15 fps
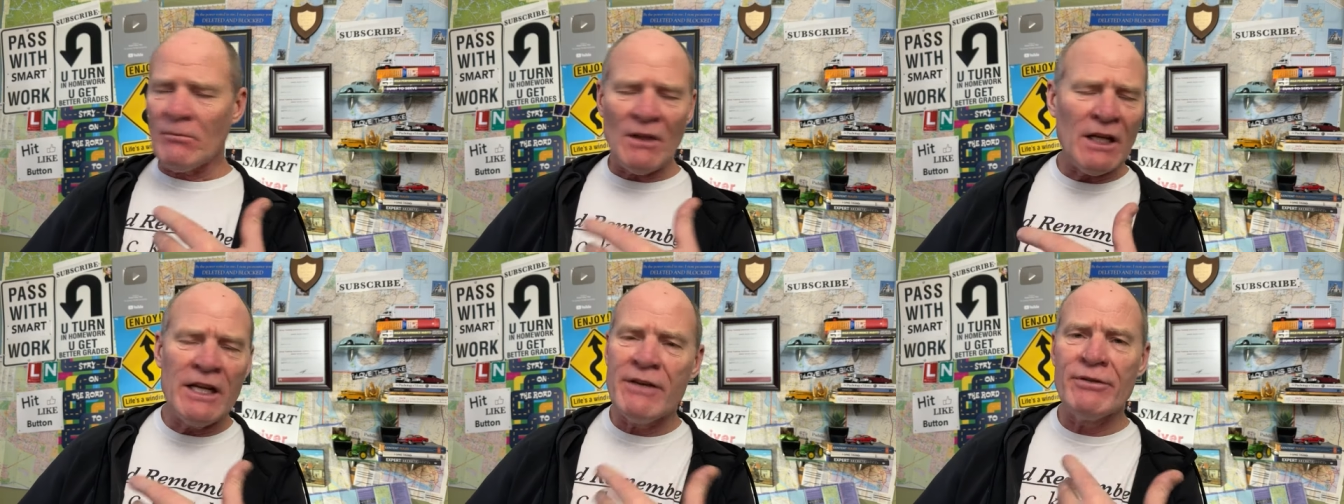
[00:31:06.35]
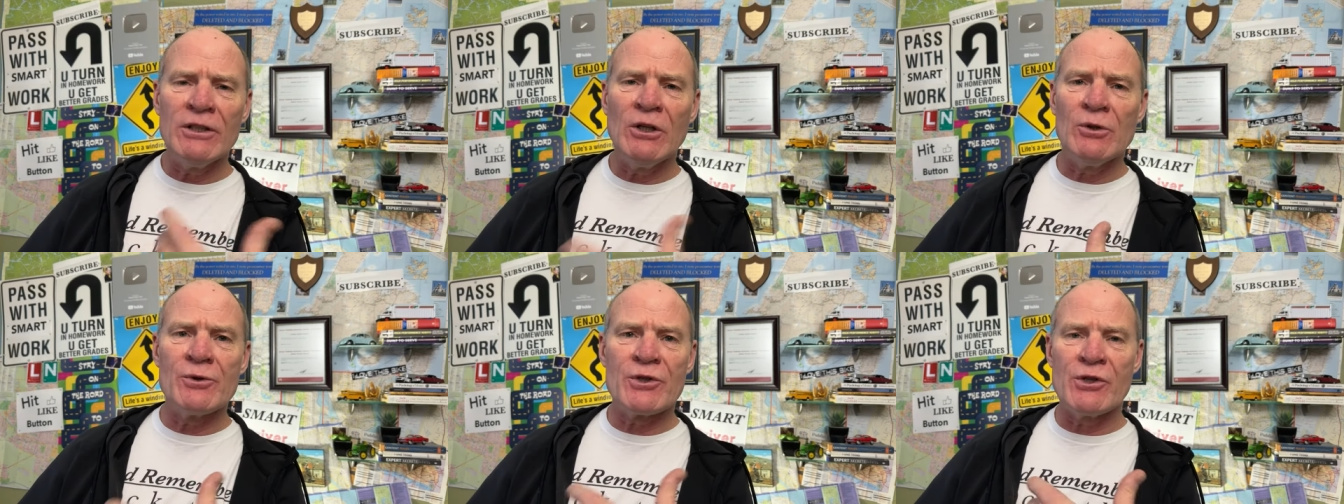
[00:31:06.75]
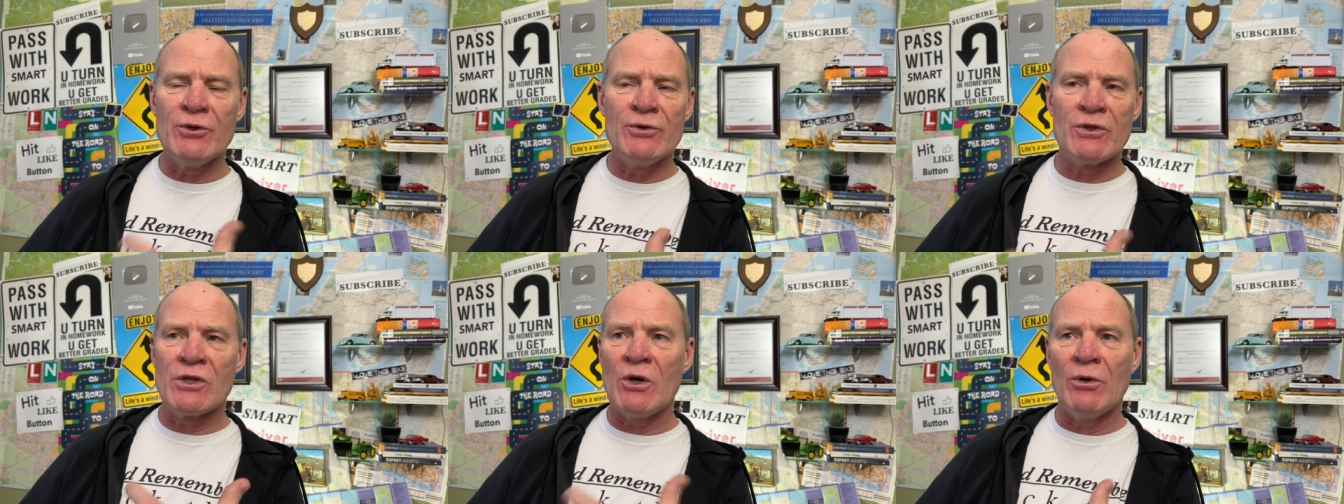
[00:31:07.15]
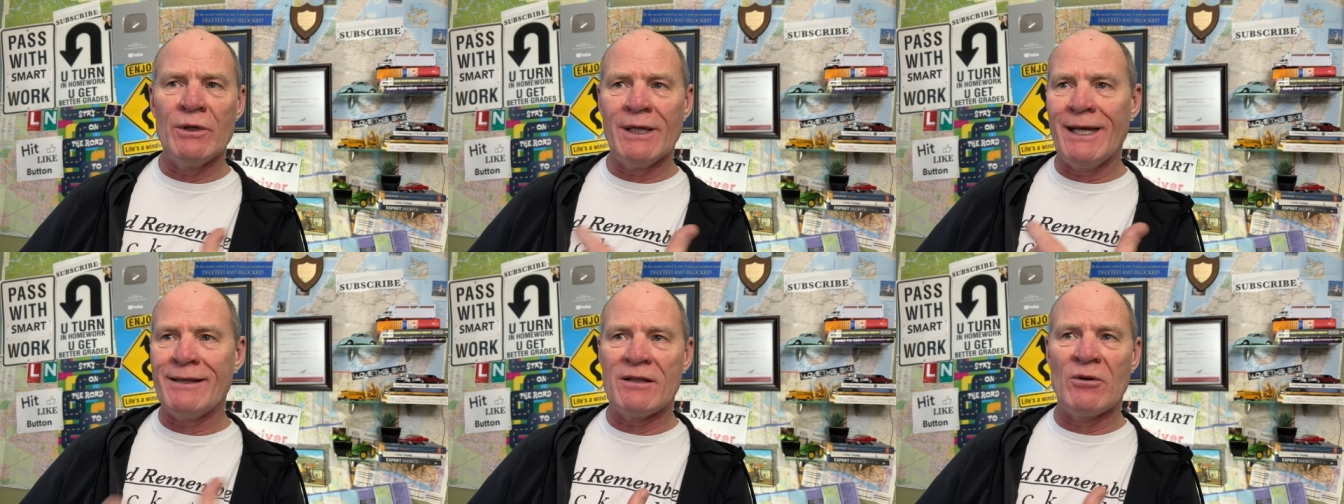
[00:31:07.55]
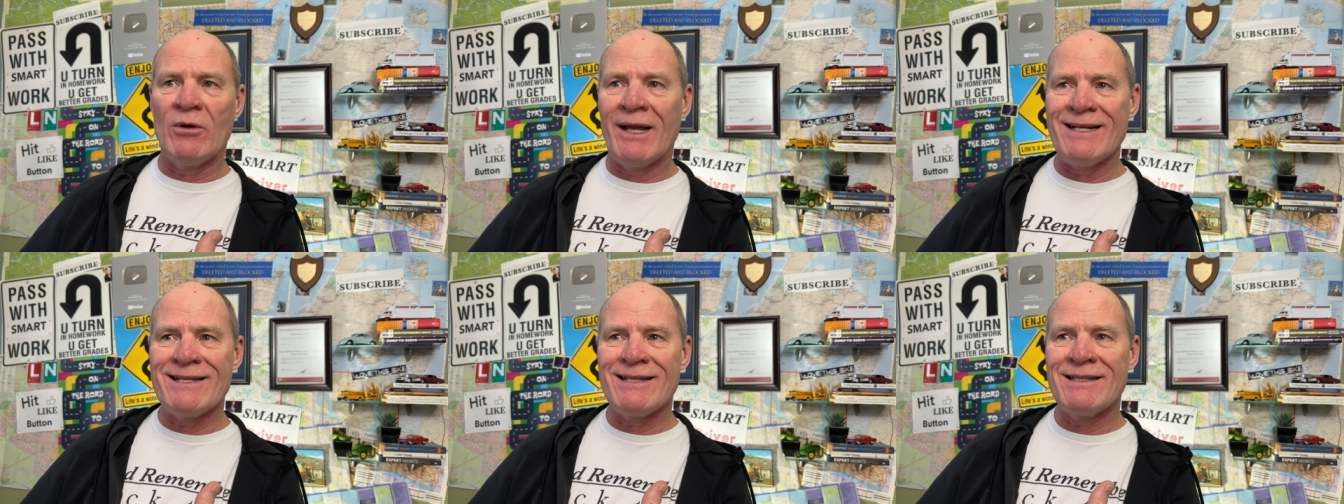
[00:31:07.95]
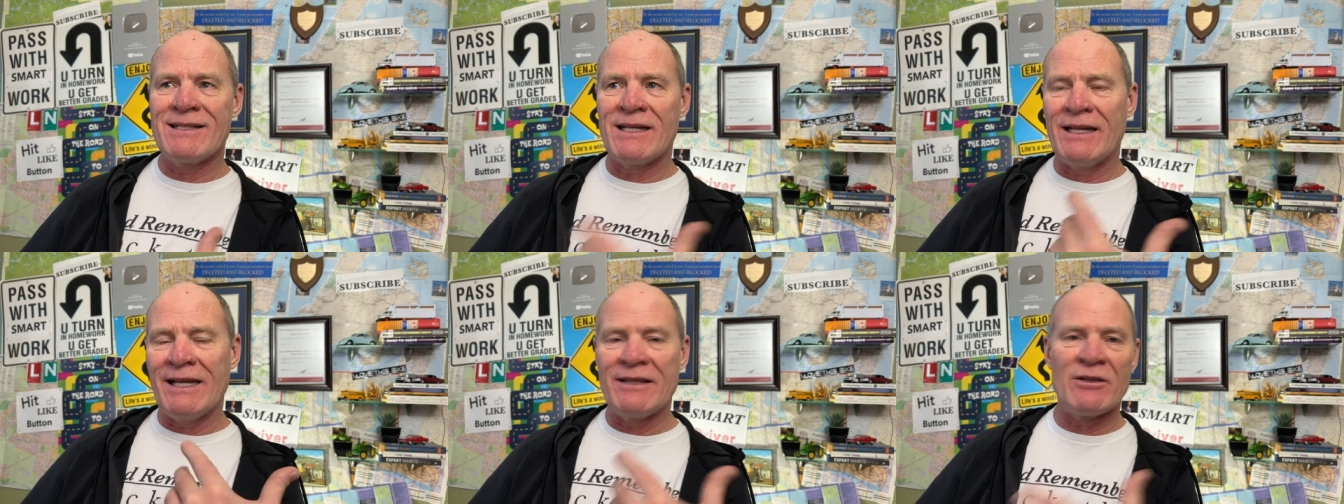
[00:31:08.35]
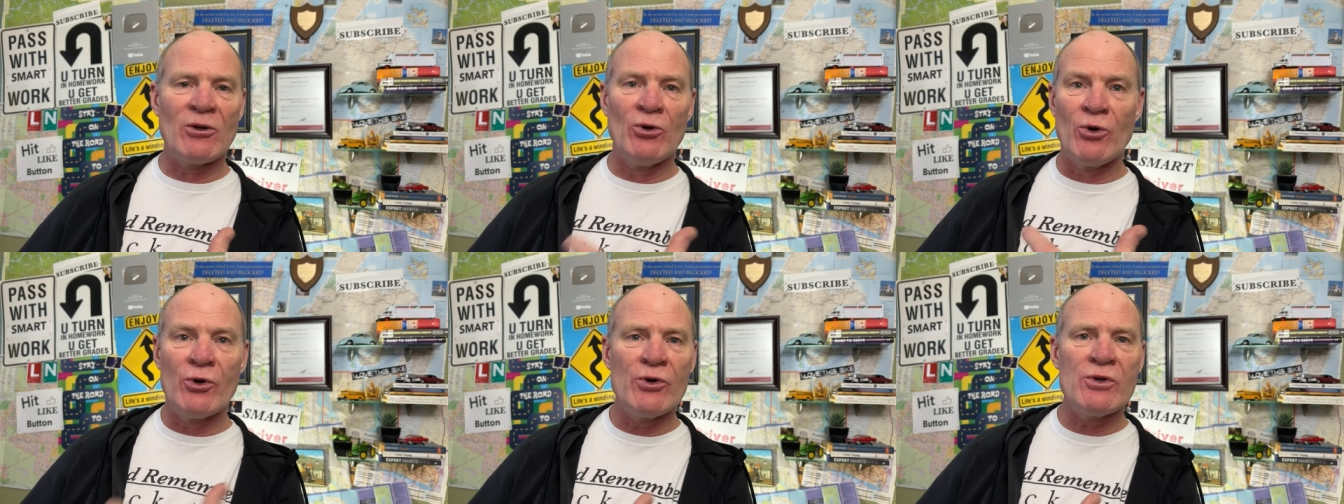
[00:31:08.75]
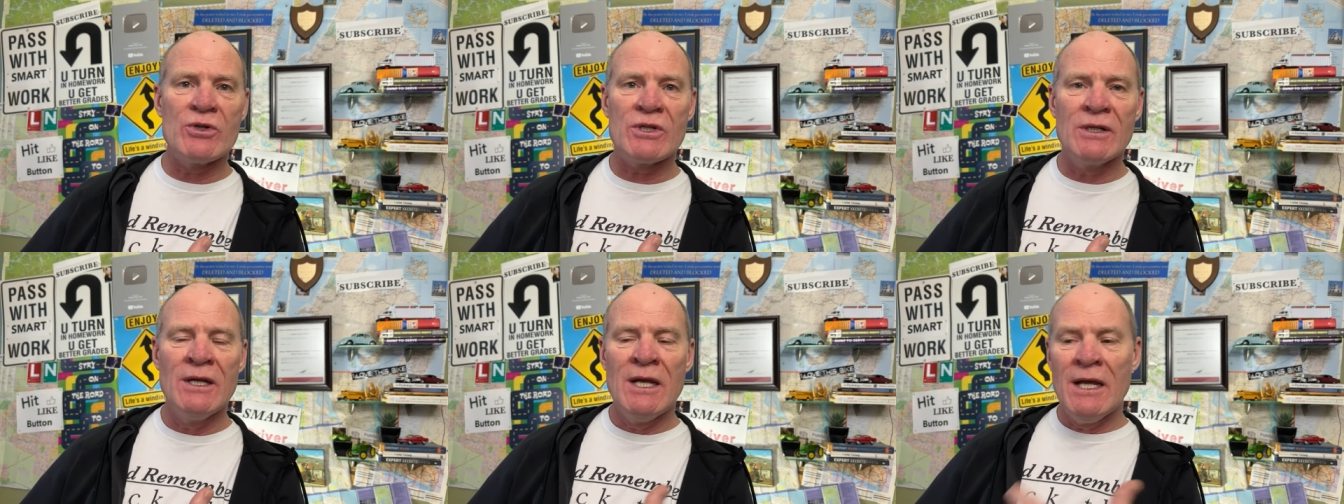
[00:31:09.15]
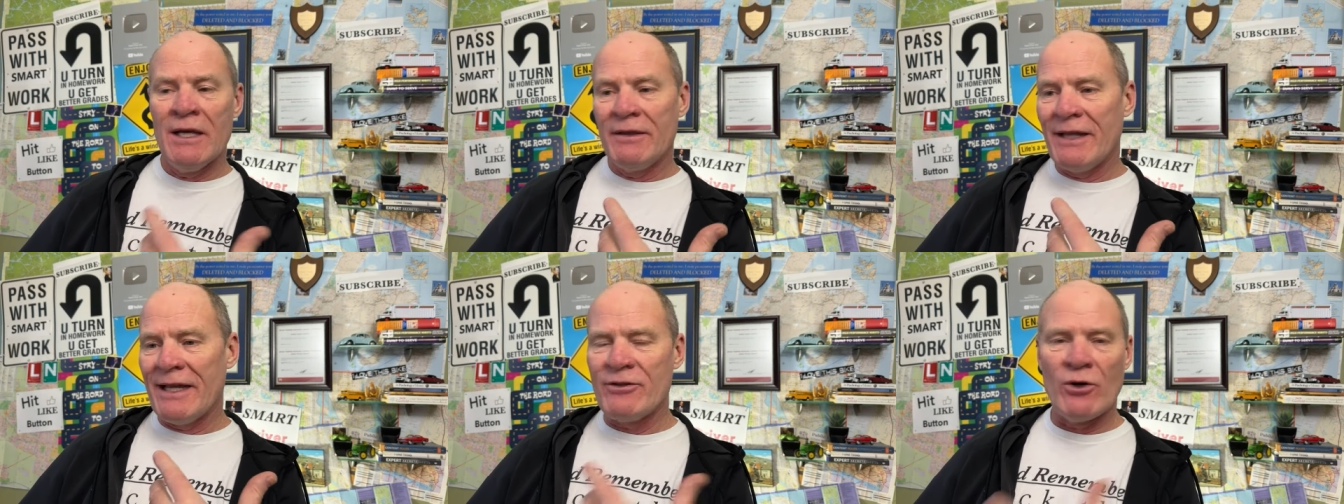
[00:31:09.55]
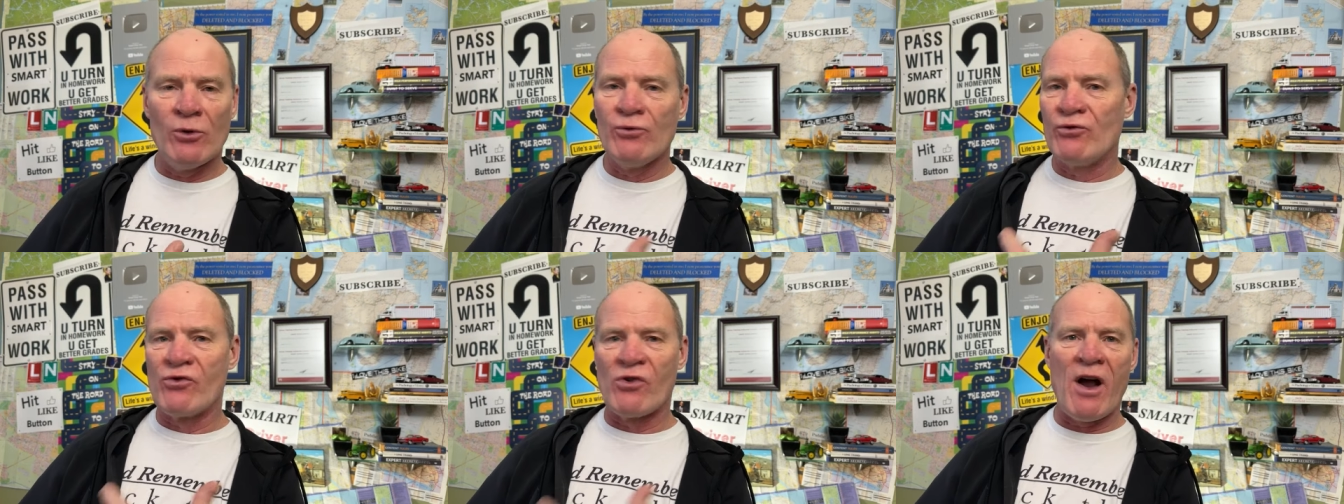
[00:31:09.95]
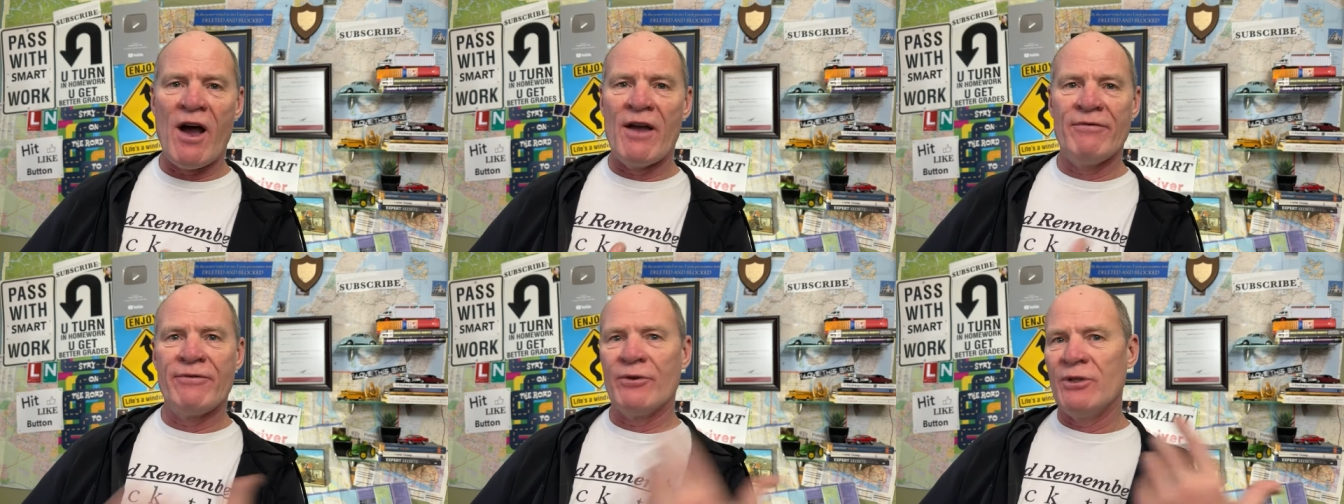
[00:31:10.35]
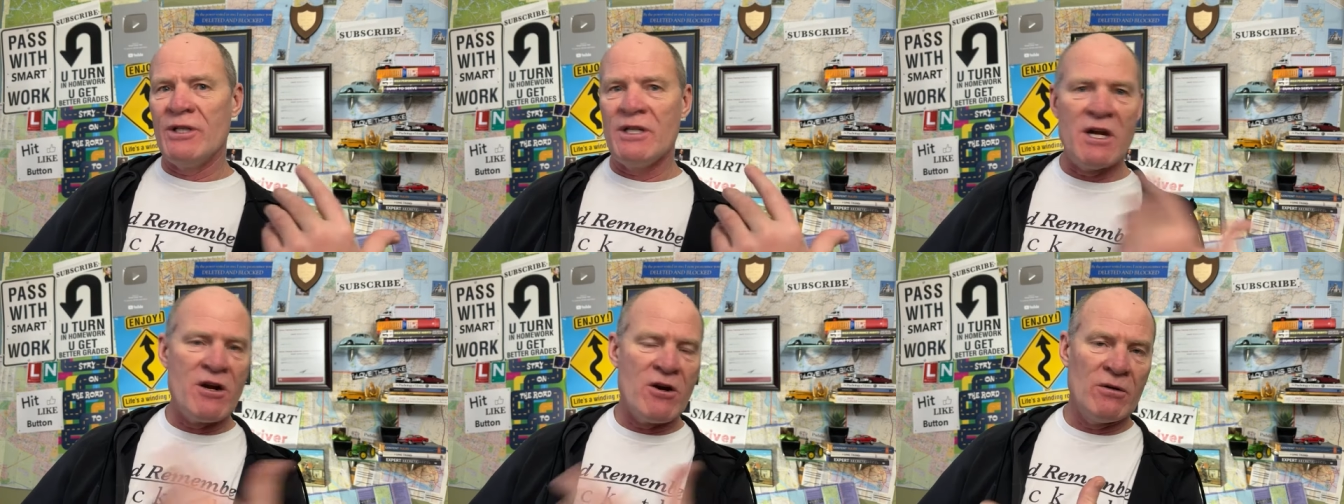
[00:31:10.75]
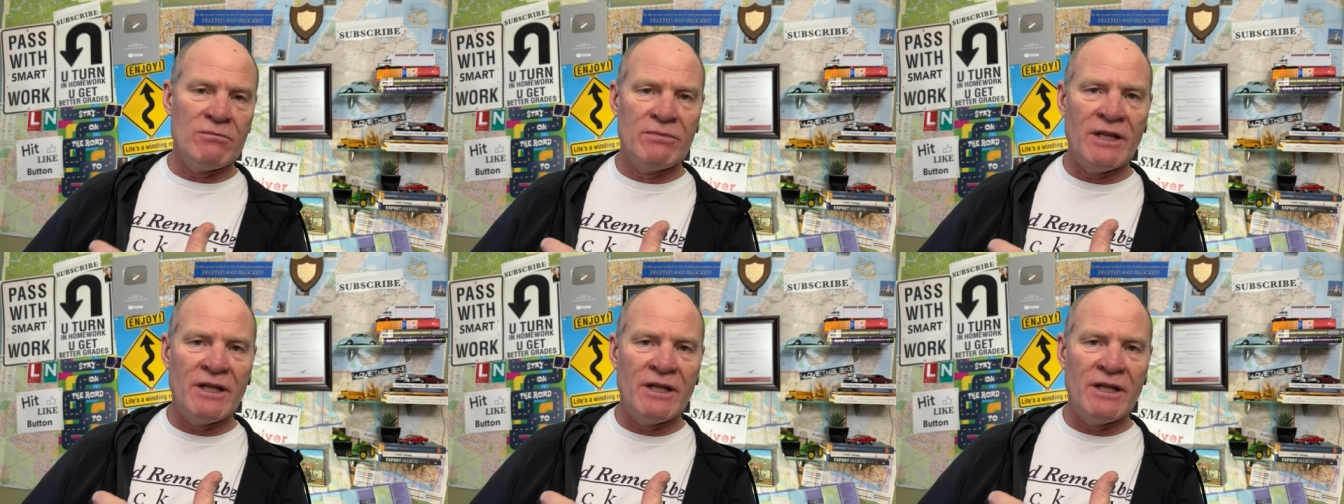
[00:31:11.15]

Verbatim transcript: even though students go and get their license and get their learners, they don't drive for the year.